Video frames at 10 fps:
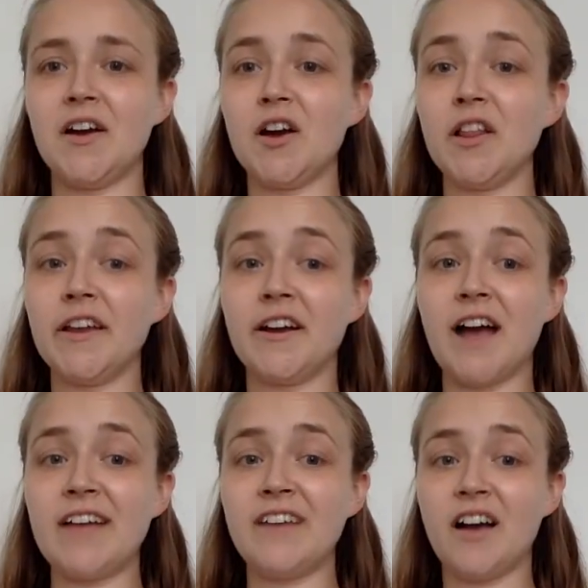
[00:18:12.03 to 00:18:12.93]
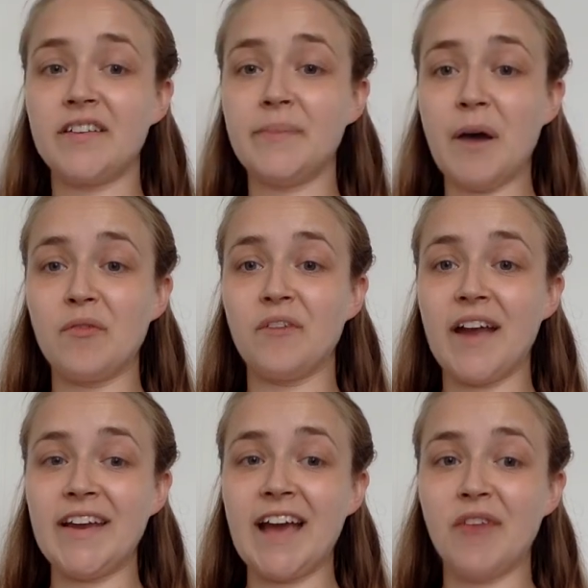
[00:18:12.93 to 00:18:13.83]
Earlier, I talked about
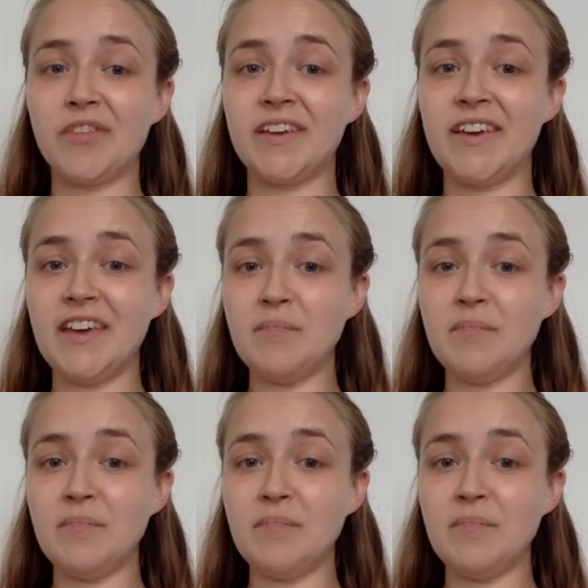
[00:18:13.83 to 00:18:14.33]
writing out the key